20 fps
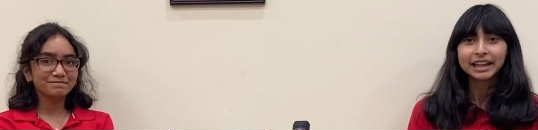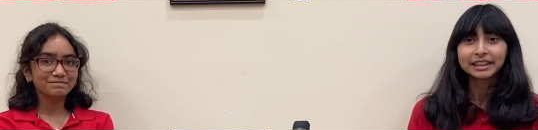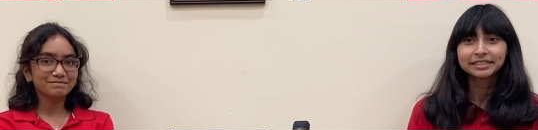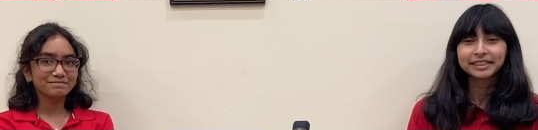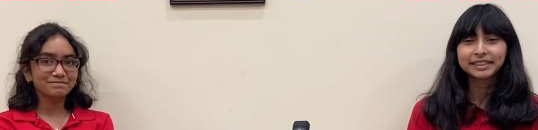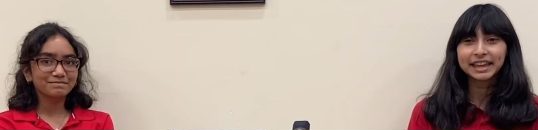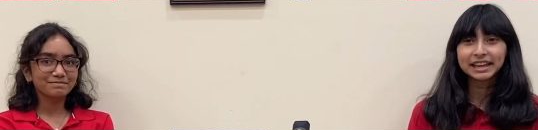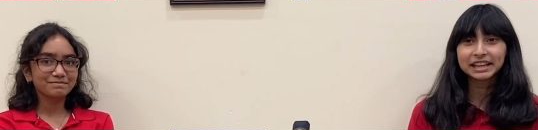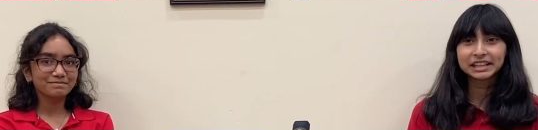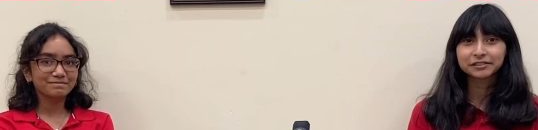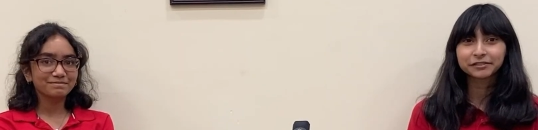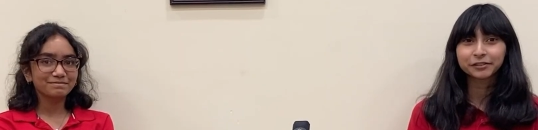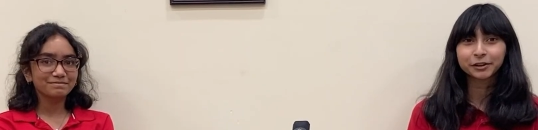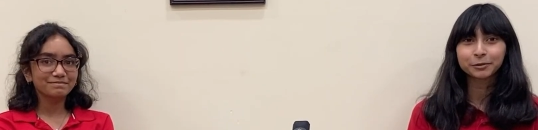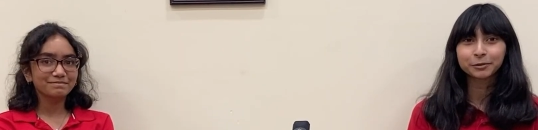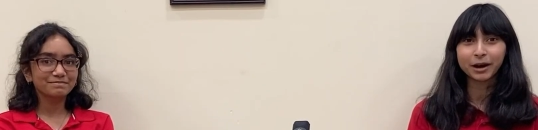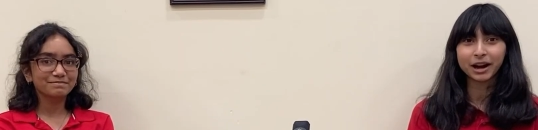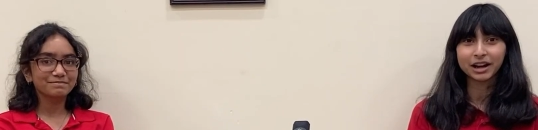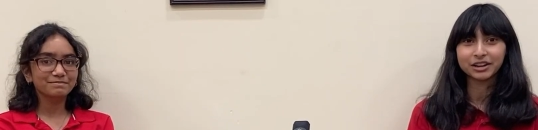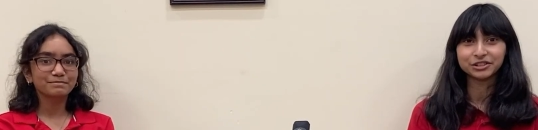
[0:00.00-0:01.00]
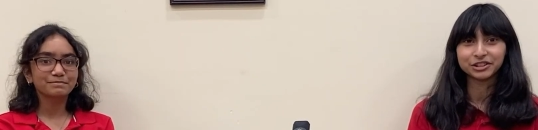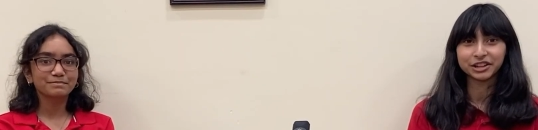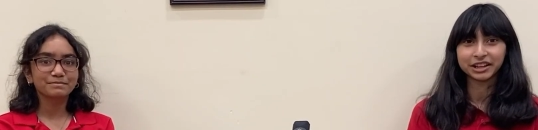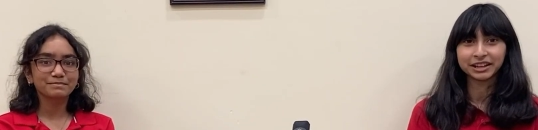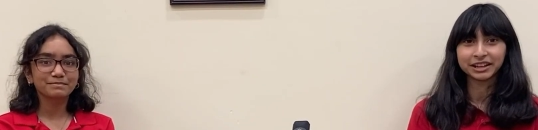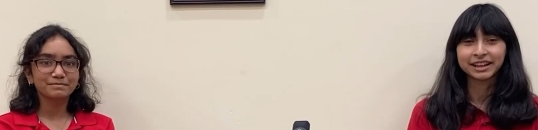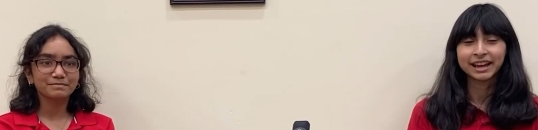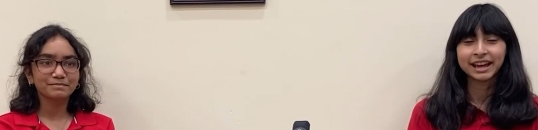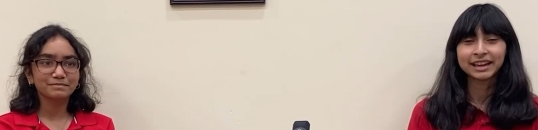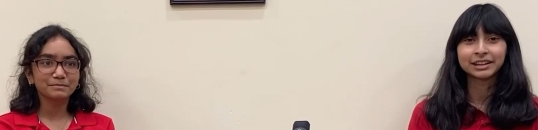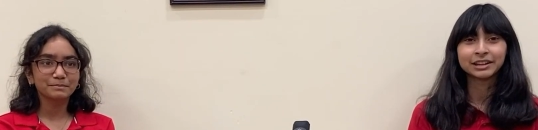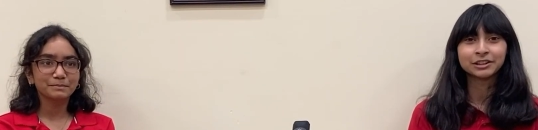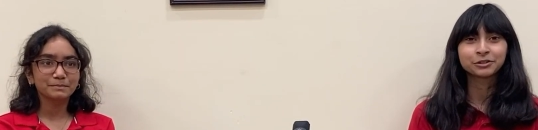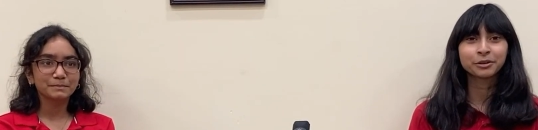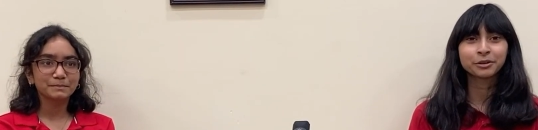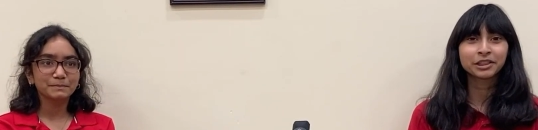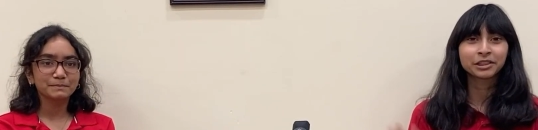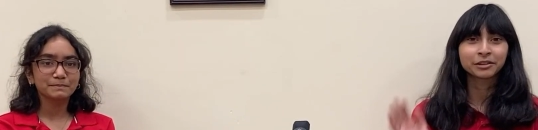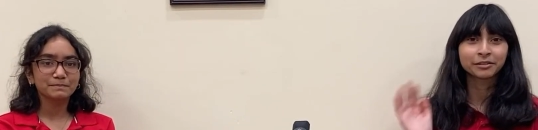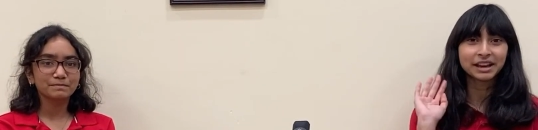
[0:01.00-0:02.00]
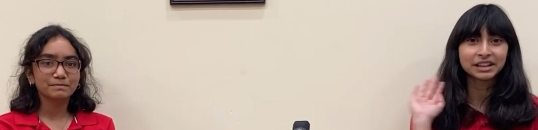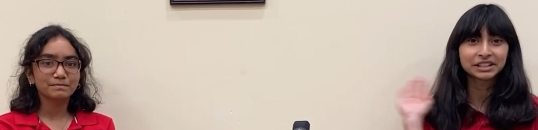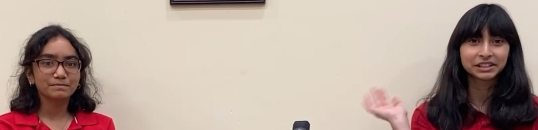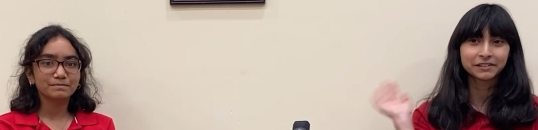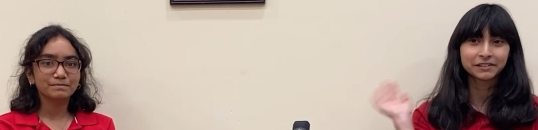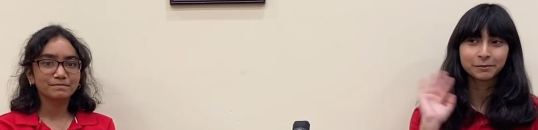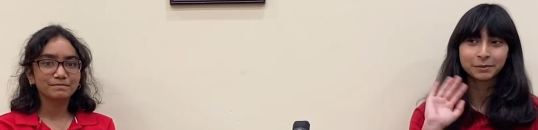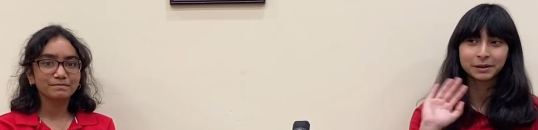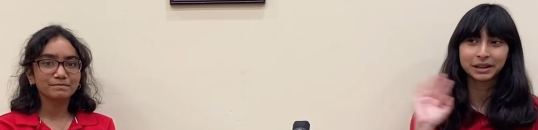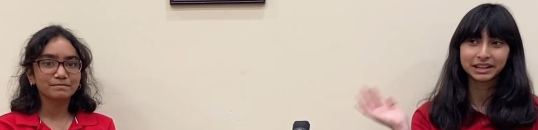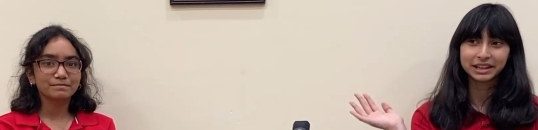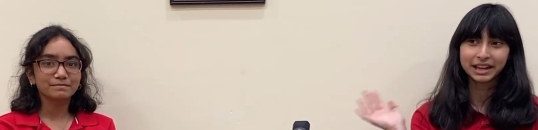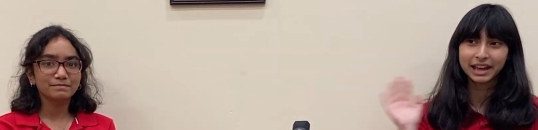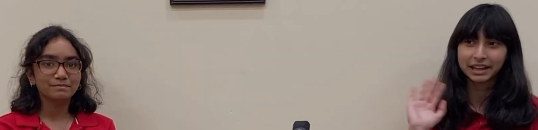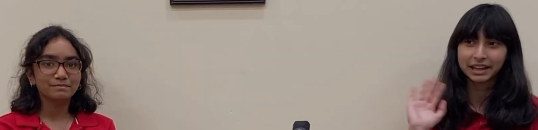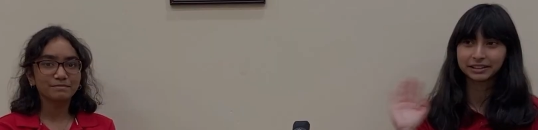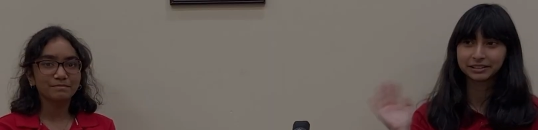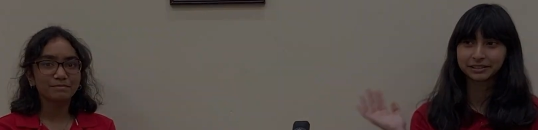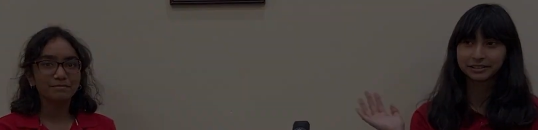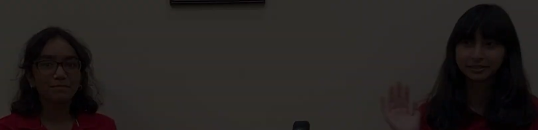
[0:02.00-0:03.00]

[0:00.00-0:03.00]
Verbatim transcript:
Speaker 1: Thanks for watching, and enjoy the rest of the BNN!